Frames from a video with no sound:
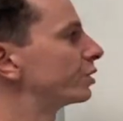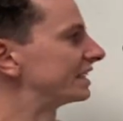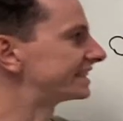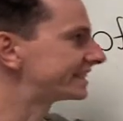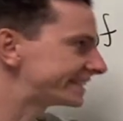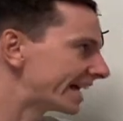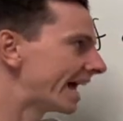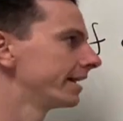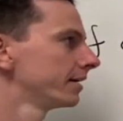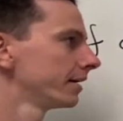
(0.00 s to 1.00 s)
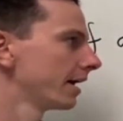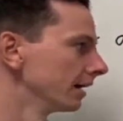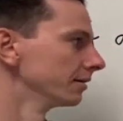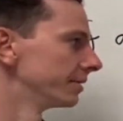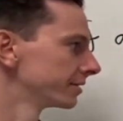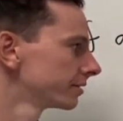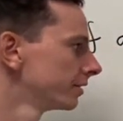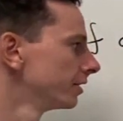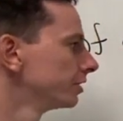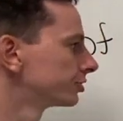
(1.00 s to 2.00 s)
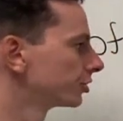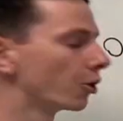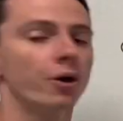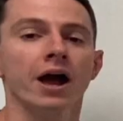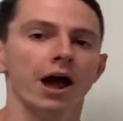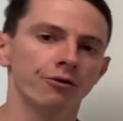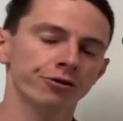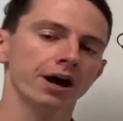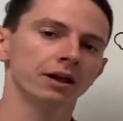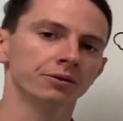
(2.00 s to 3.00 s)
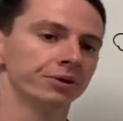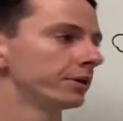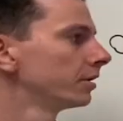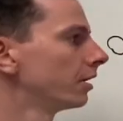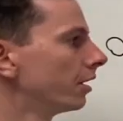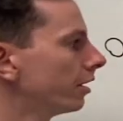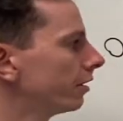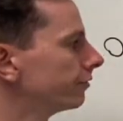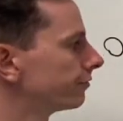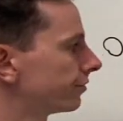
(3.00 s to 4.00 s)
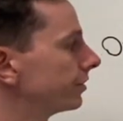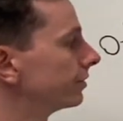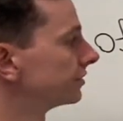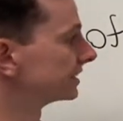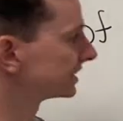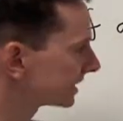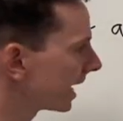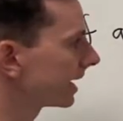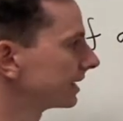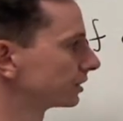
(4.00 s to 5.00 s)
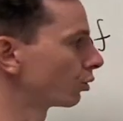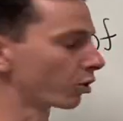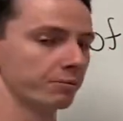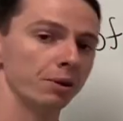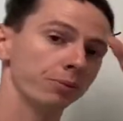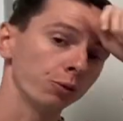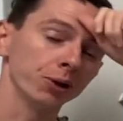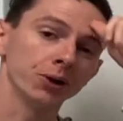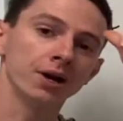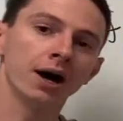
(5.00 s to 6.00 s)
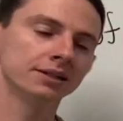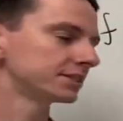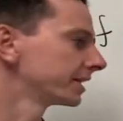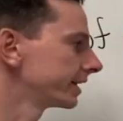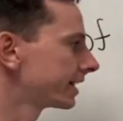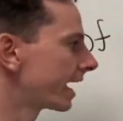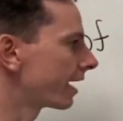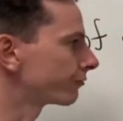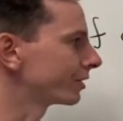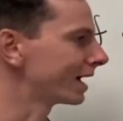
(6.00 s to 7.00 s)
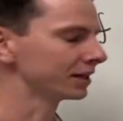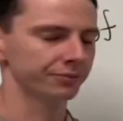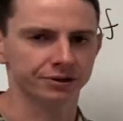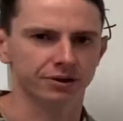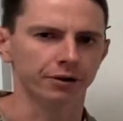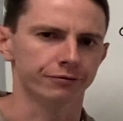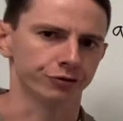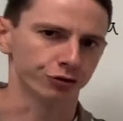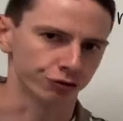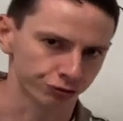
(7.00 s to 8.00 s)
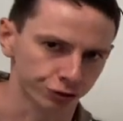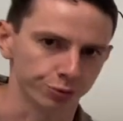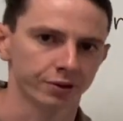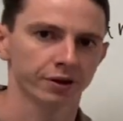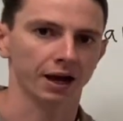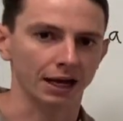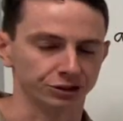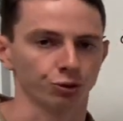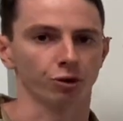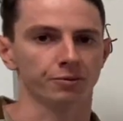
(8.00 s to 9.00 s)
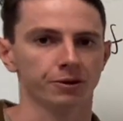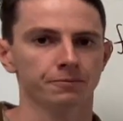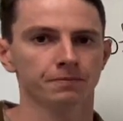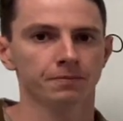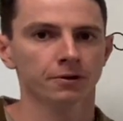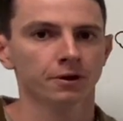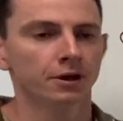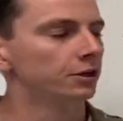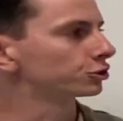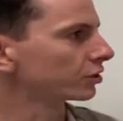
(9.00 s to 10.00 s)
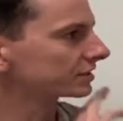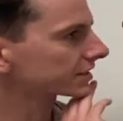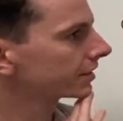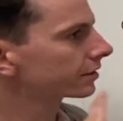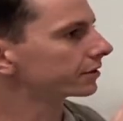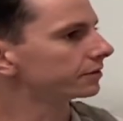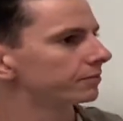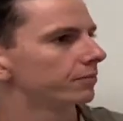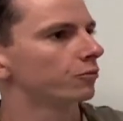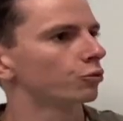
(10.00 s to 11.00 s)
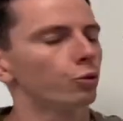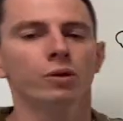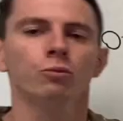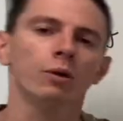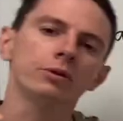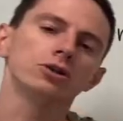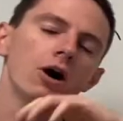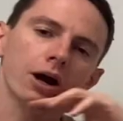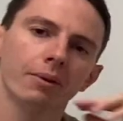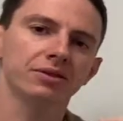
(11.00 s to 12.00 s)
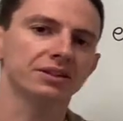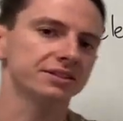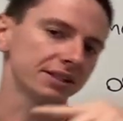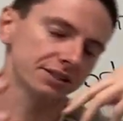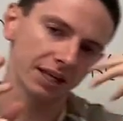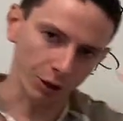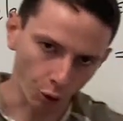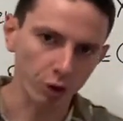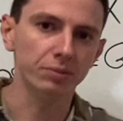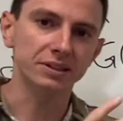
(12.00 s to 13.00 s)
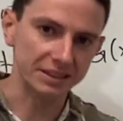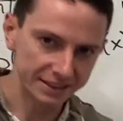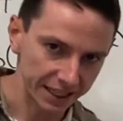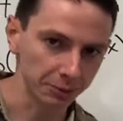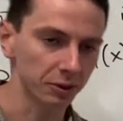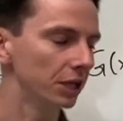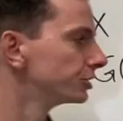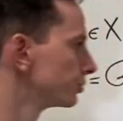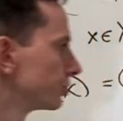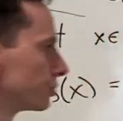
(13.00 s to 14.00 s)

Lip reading: to a set element. So every element of the set has an orbit, but we are not saying that every element of the group has an orbit. So that's kind of the, when we talk about these things like orbits and stabilizers,